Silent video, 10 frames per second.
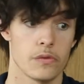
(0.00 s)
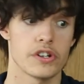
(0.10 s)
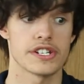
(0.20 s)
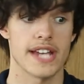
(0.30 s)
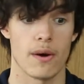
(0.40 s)

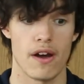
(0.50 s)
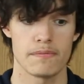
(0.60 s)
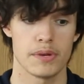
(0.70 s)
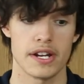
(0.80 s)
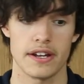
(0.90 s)
which is how
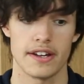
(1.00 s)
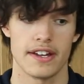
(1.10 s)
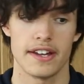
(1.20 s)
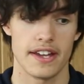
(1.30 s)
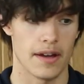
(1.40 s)
I've put it.
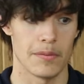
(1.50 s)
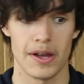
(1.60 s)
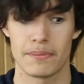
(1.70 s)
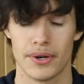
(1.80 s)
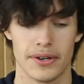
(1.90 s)
I
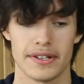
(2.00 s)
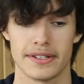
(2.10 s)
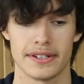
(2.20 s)
might put,